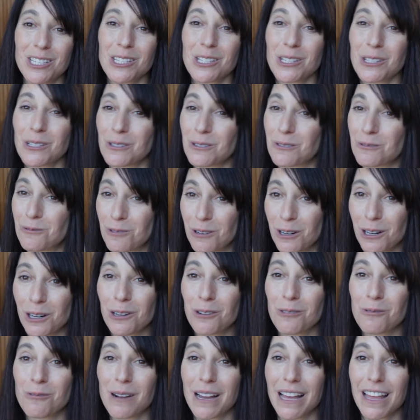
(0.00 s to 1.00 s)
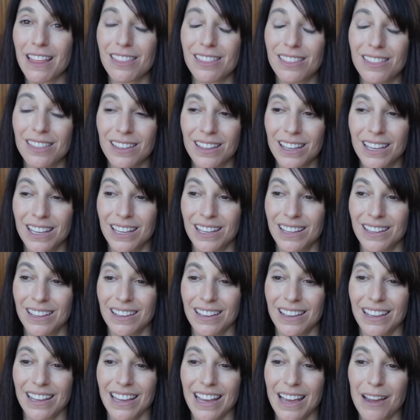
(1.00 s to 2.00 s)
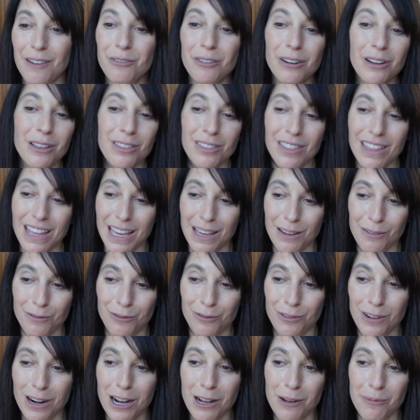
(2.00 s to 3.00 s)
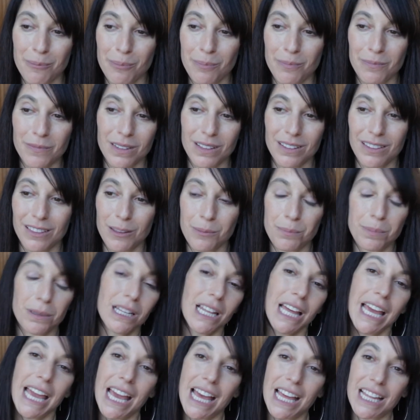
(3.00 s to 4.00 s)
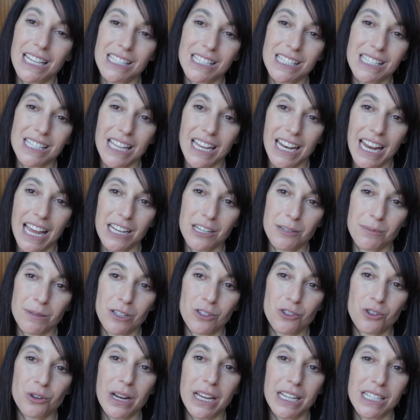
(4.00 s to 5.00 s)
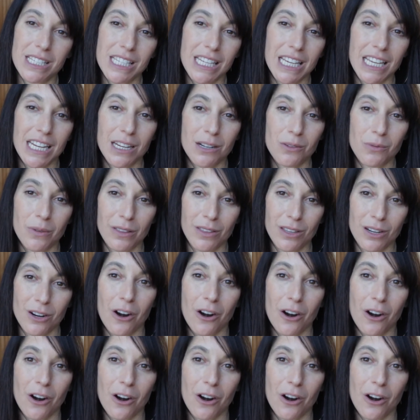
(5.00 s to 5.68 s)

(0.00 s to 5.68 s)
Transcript: to work with everything from the plans that had to be translated with an